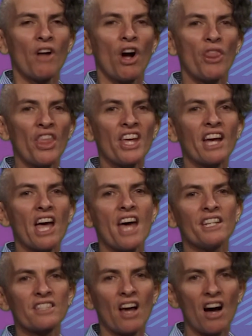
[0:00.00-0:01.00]
I think
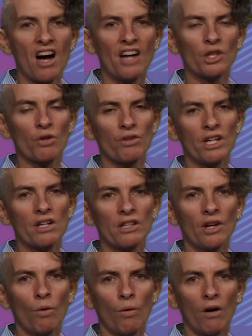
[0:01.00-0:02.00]
at its heart, critical
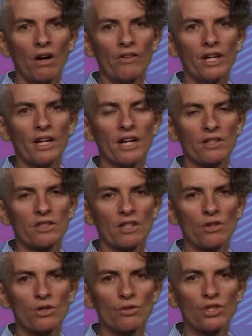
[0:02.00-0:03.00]
inquiry has
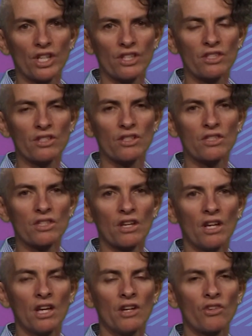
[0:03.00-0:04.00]
social justice,
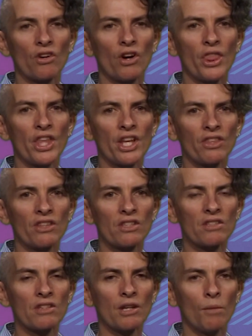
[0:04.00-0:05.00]
and I think that
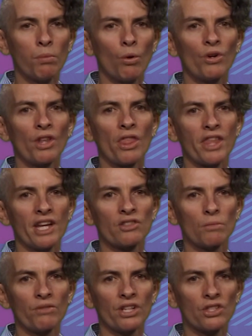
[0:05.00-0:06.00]
this is an important thing
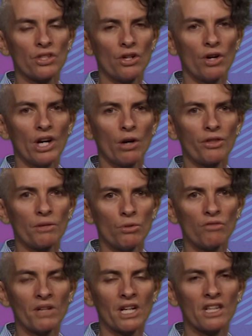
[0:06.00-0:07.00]
to bring to your health and
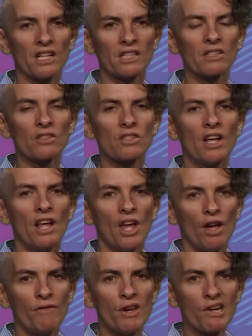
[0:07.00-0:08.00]
movement classes.
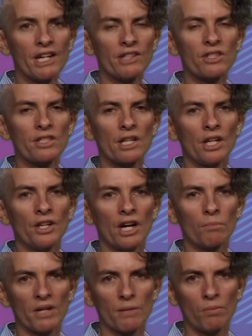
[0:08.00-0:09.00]
If you can instill in
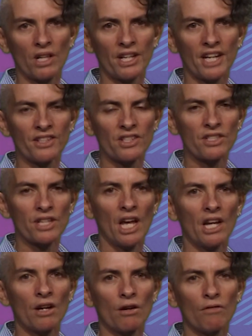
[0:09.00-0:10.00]
young people an
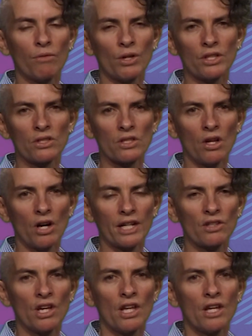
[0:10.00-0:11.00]
understanding of what it's
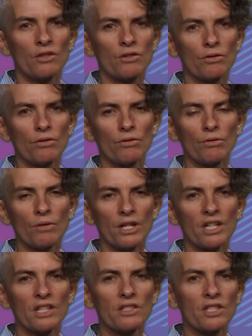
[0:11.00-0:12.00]
like to
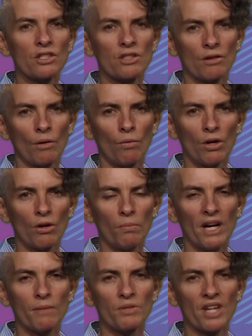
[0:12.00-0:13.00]
exist in the world,
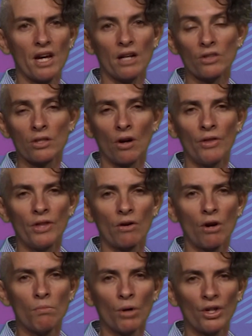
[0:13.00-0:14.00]
perhaps outside their
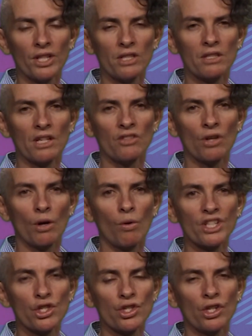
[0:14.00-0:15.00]
own bodies, and to
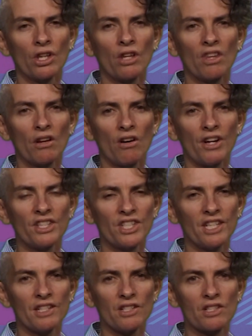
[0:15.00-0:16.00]
question the
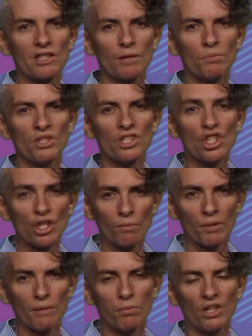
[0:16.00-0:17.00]
ideas that
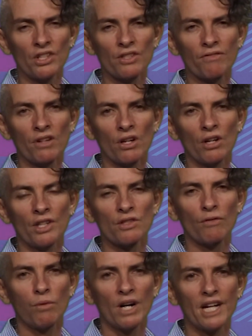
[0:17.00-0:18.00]
position people in different kinds
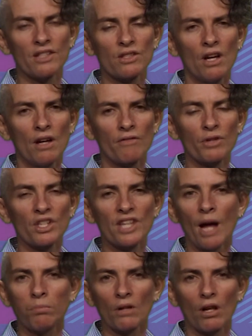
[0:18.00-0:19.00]
of ways, for
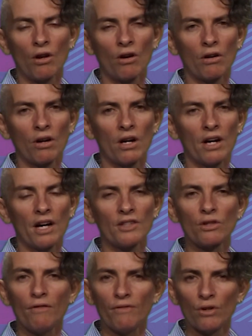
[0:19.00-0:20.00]
example, along
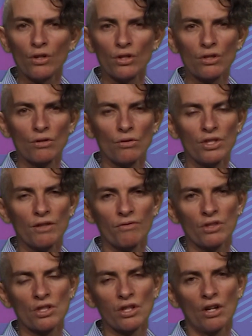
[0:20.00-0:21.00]
diverse or
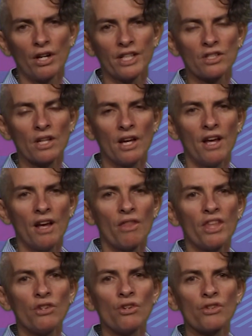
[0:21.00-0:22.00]
difference lines,
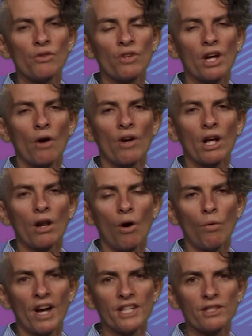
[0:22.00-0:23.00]
then you're going a
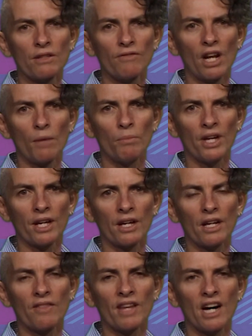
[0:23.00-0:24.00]
long way to
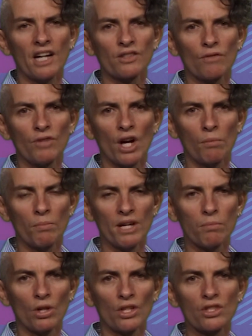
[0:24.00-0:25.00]
developing in the hearts of young
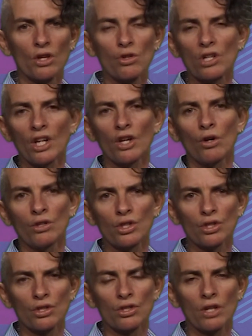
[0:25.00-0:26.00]
people a socially
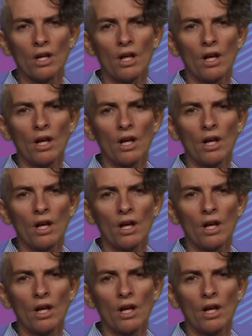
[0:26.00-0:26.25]
conscious